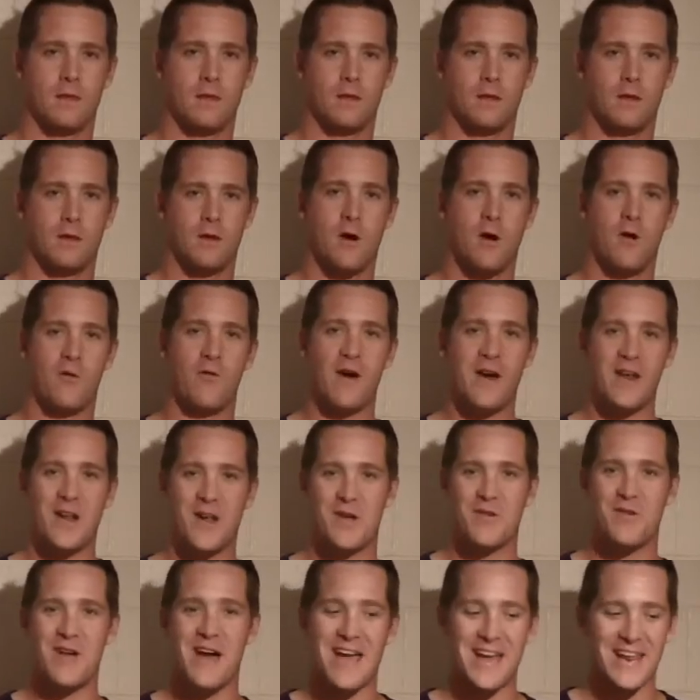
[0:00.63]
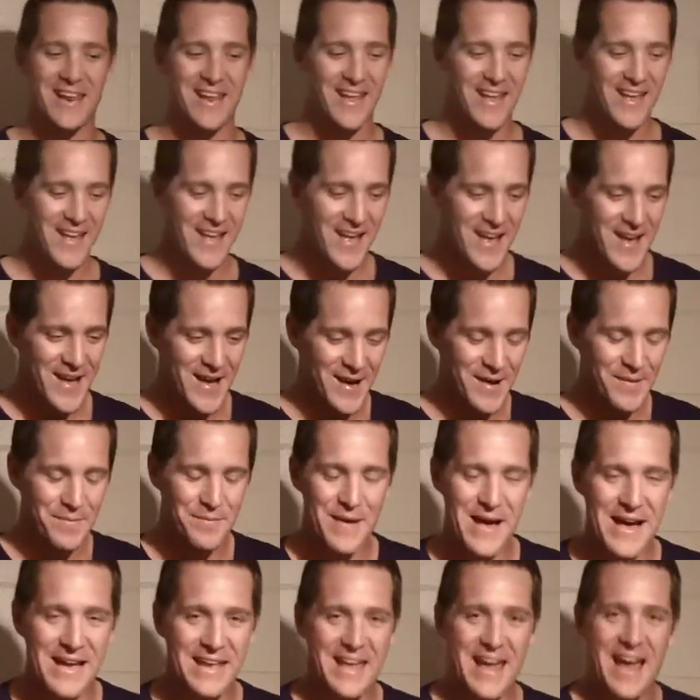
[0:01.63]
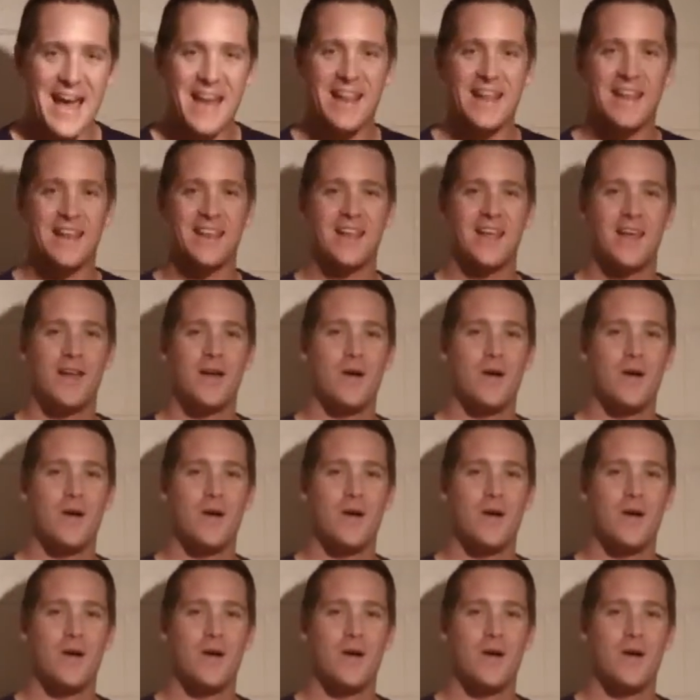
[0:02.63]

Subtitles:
Alright. I'm back at it.